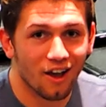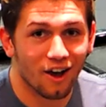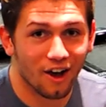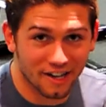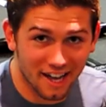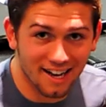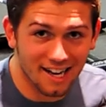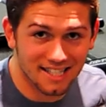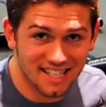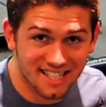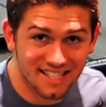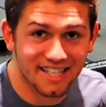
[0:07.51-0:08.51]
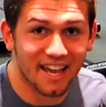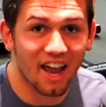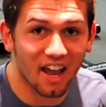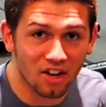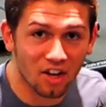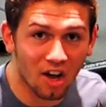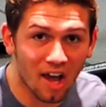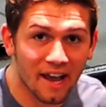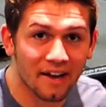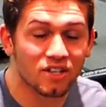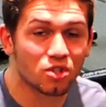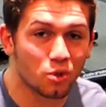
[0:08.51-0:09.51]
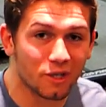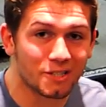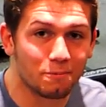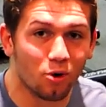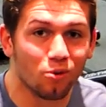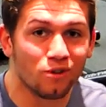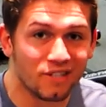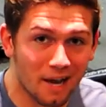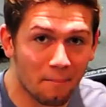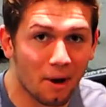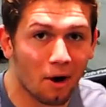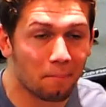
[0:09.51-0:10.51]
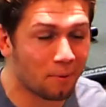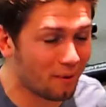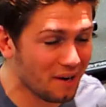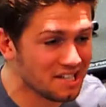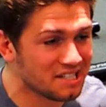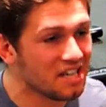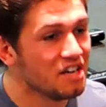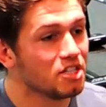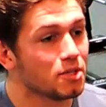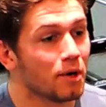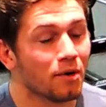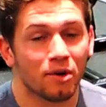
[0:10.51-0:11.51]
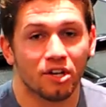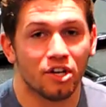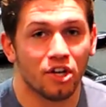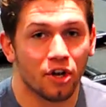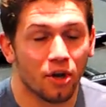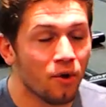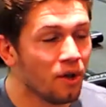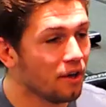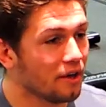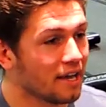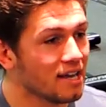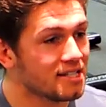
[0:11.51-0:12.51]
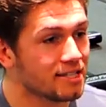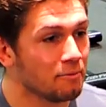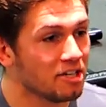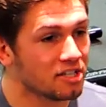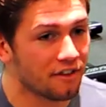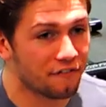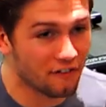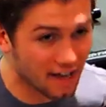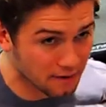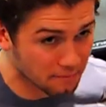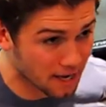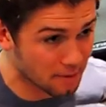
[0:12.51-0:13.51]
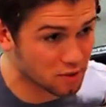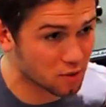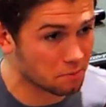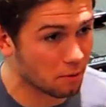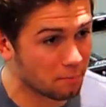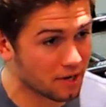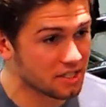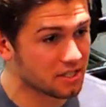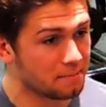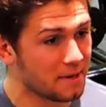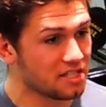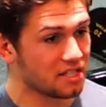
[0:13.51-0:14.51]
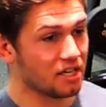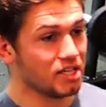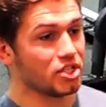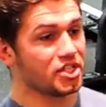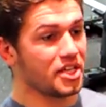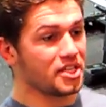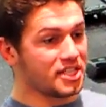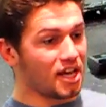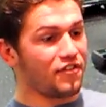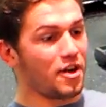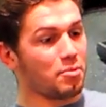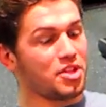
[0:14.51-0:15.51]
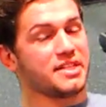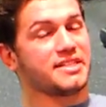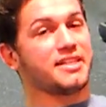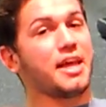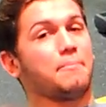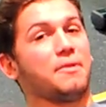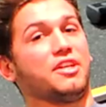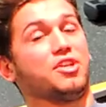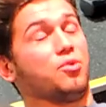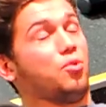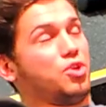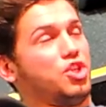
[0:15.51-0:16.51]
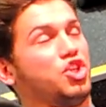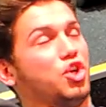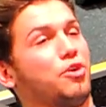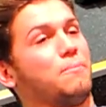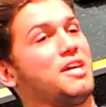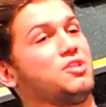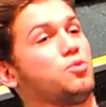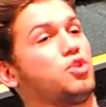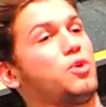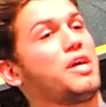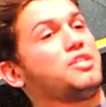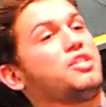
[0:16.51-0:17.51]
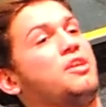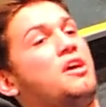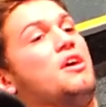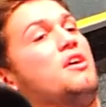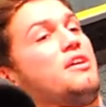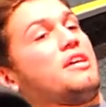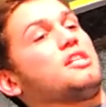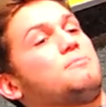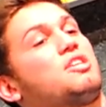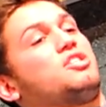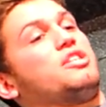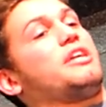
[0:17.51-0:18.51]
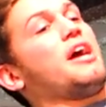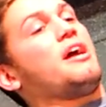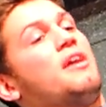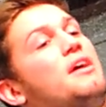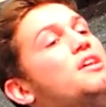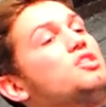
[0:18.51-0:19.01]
Okay guys, this is the incline Swiss ball dumbbell press. So what I want you to do, okay, similar to the flat Swiss ball press, is basically just set yourself up with your scapula or your shoulder blades retracted, okay, as much as you can.